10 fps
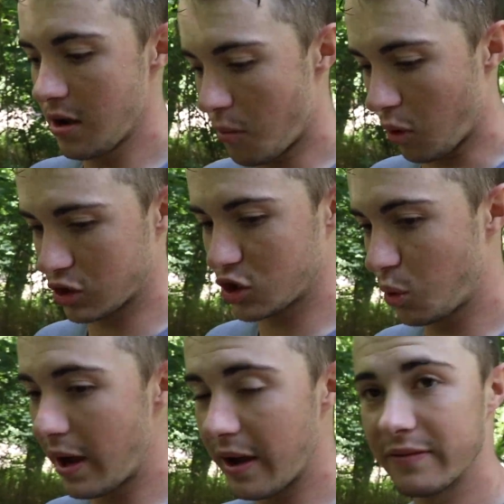more
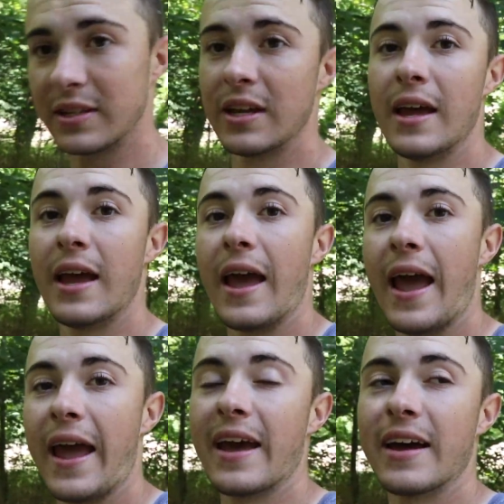swift,
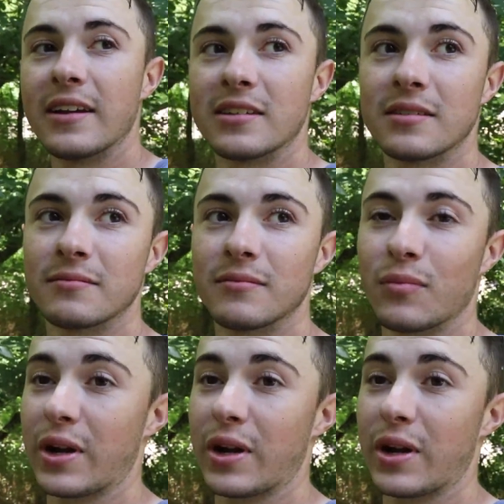and we